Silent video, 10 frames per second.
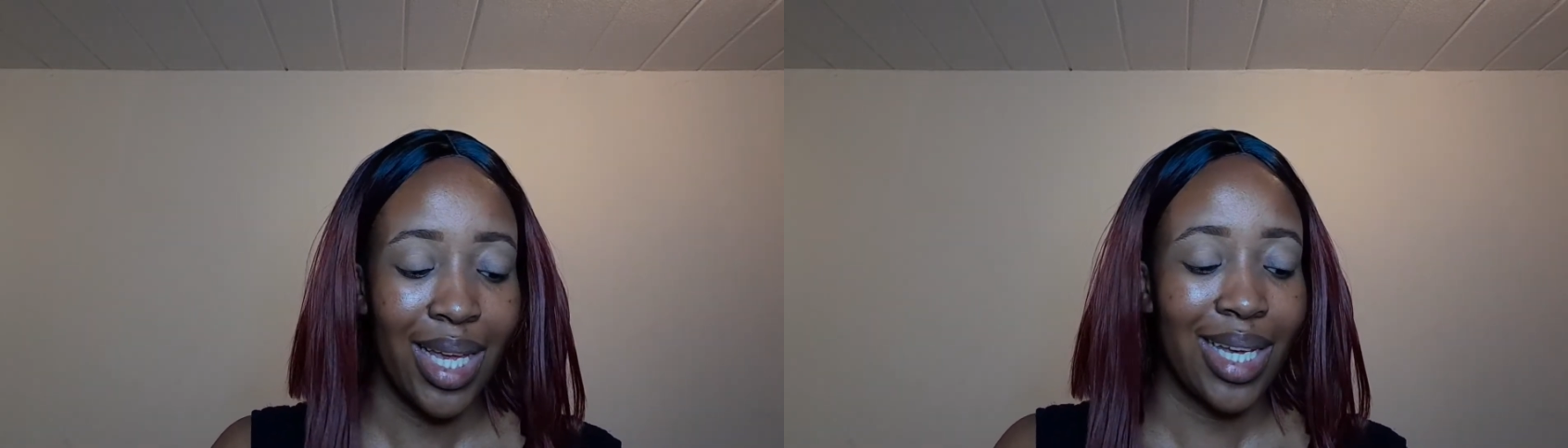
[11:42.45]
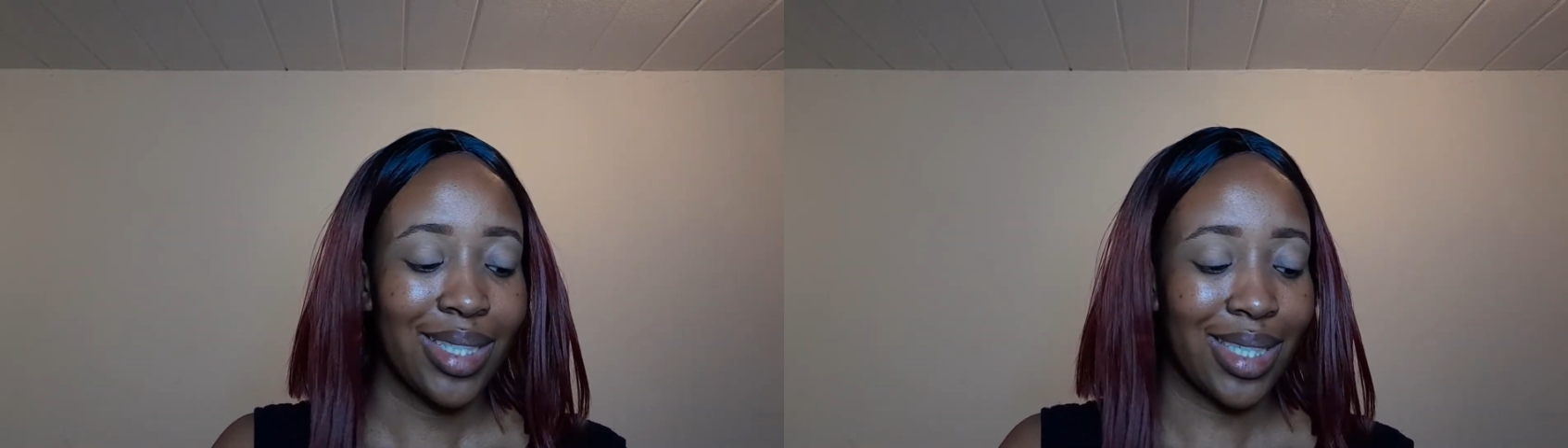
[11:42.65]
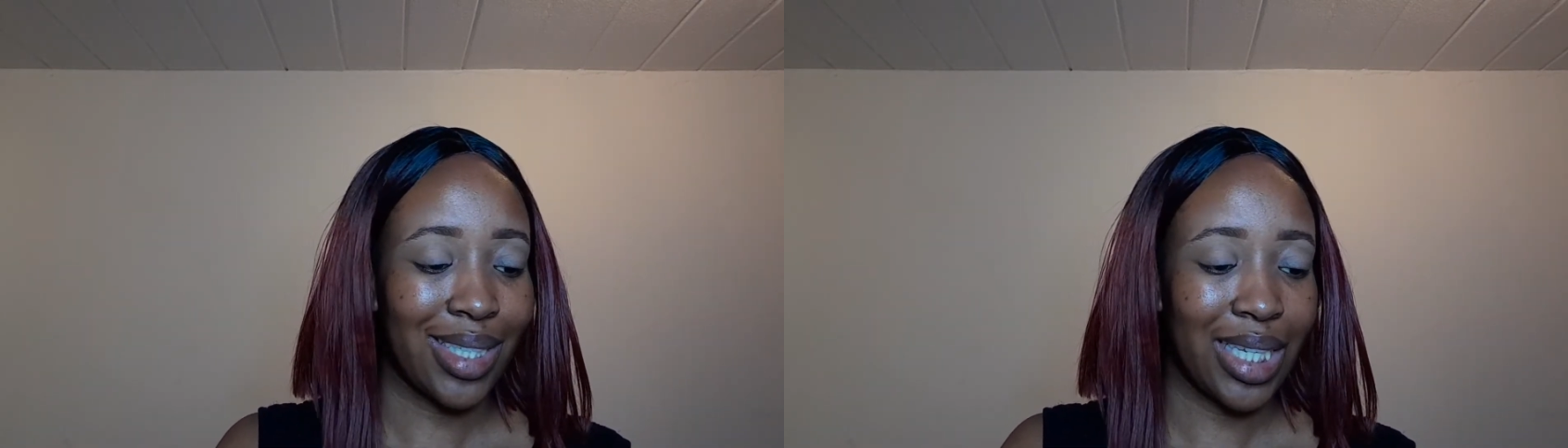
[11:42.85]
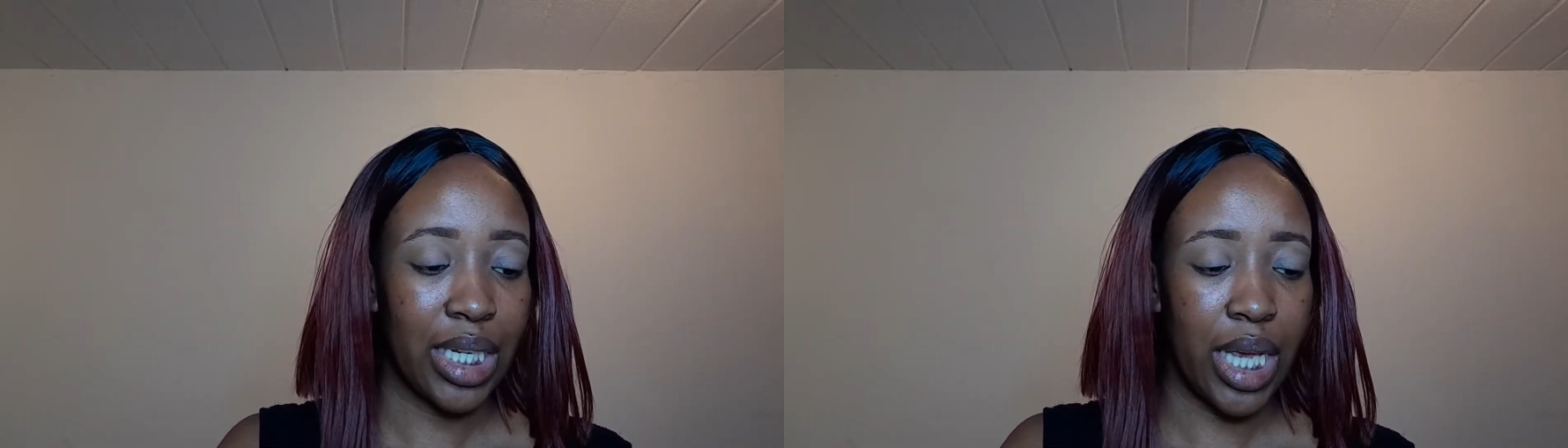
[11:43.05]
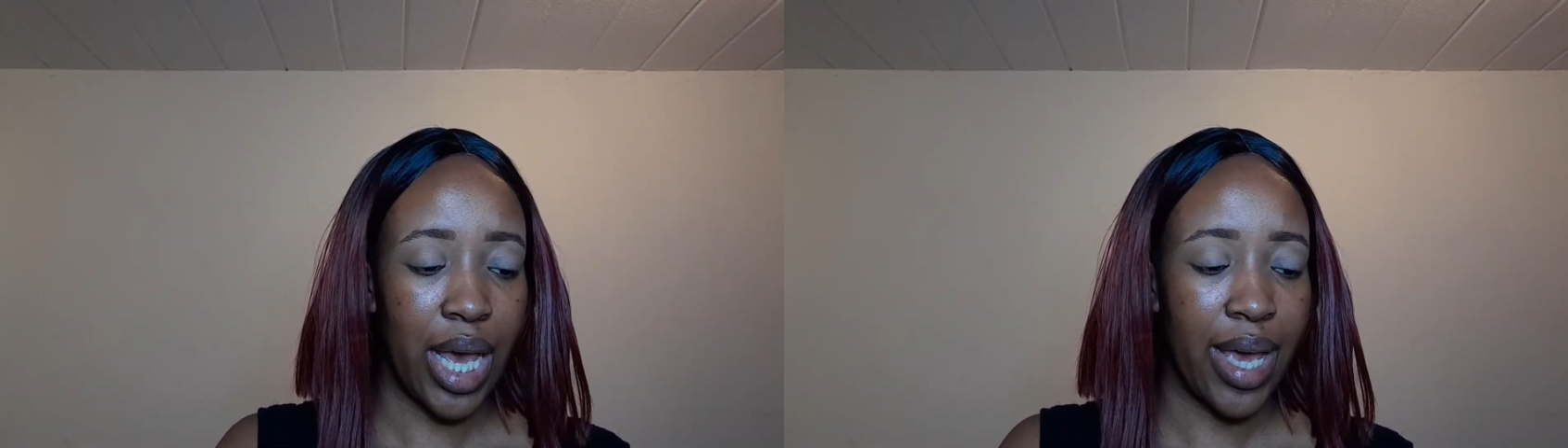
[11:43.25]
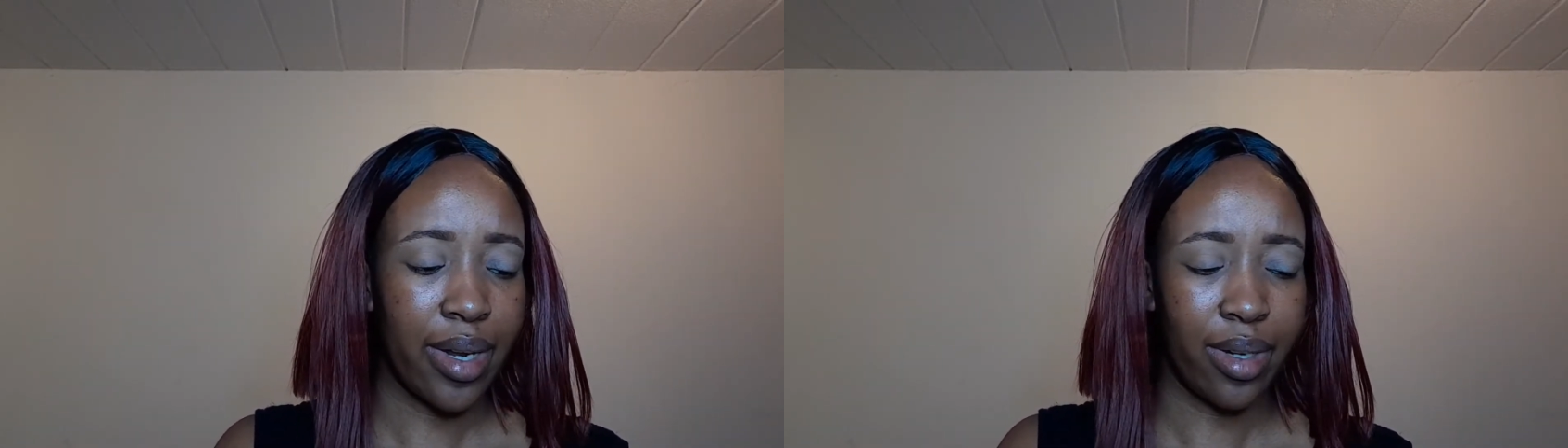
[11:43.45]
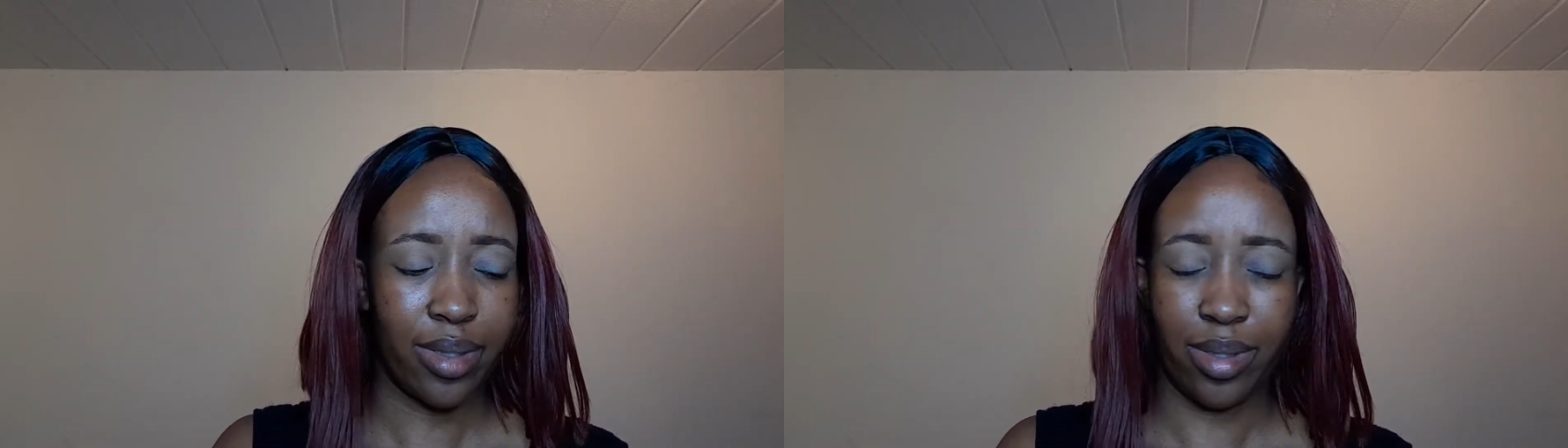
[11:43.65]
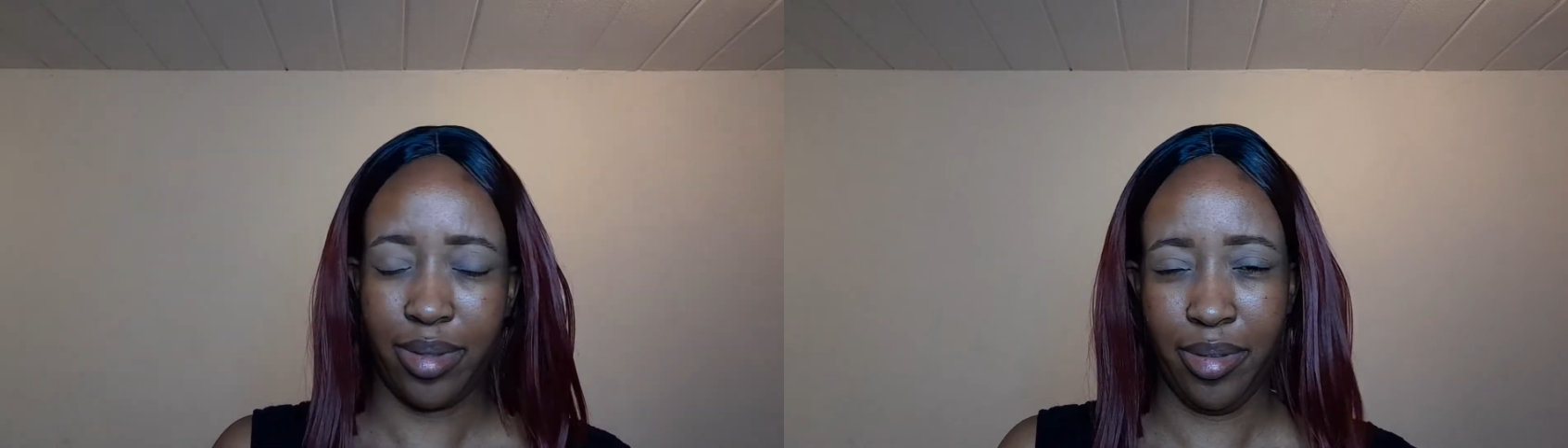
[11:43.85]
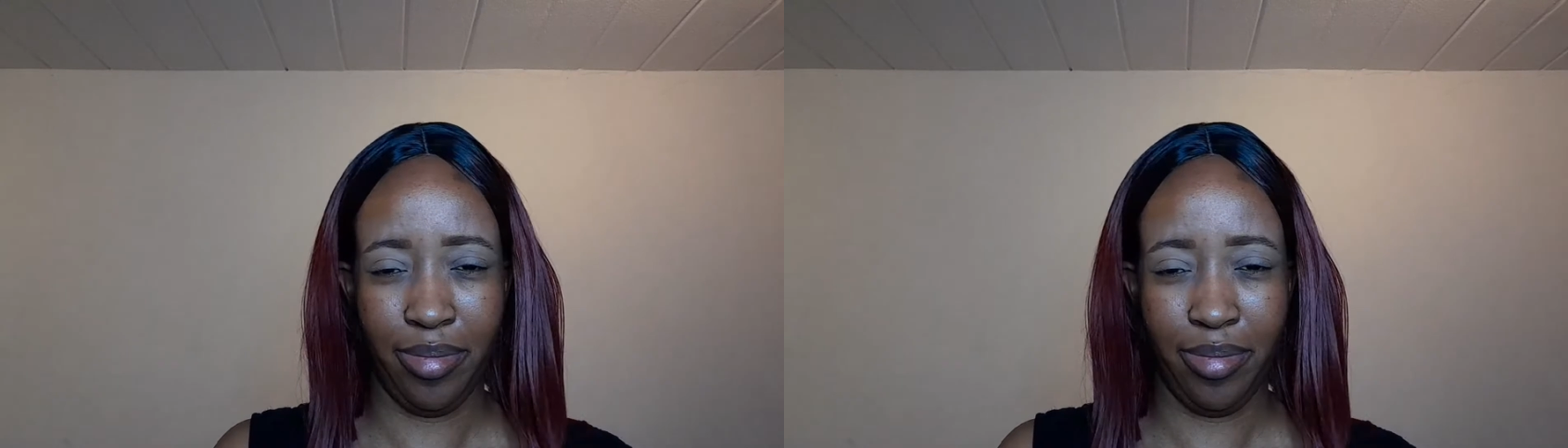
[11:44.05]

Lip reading: He's a senior analyst.